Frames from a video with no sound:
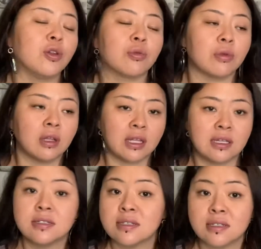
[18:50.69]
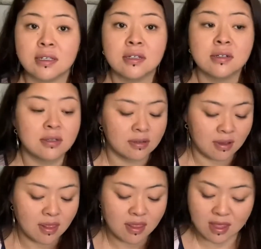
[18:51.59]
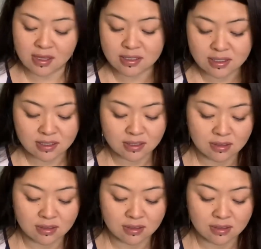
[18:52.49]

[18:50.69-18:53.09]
to release this,